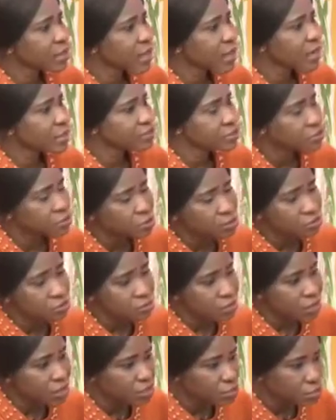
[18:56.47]
I don't
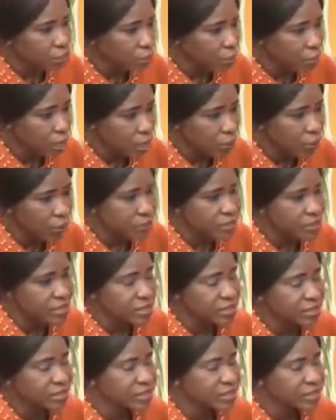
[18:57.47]
really know how it is.